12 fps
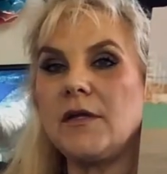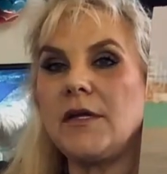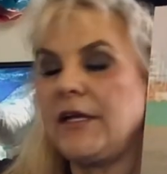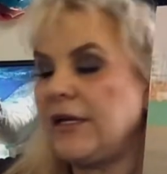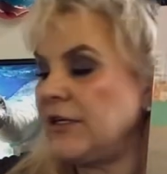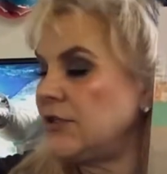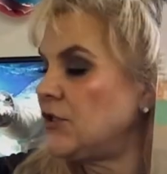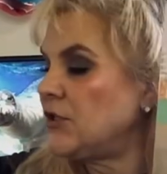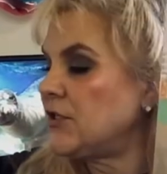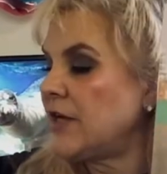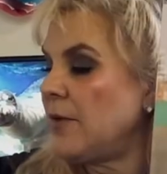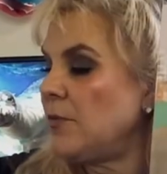he's
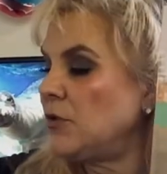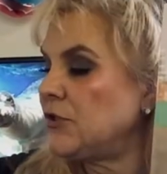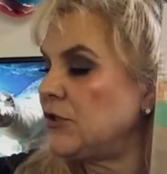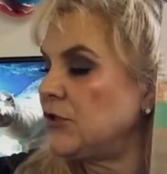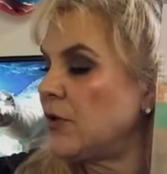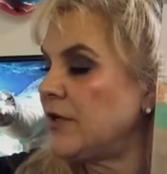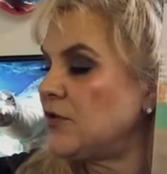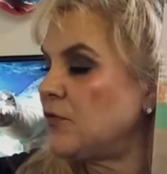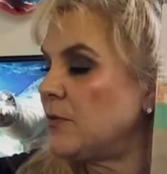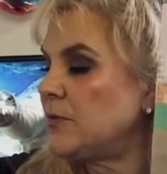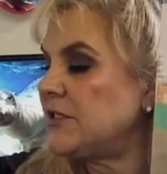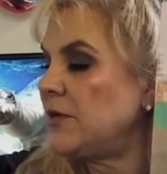just able to
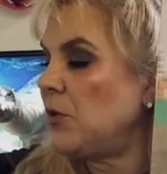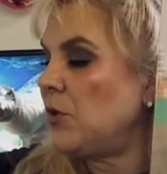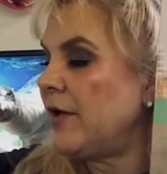transform simple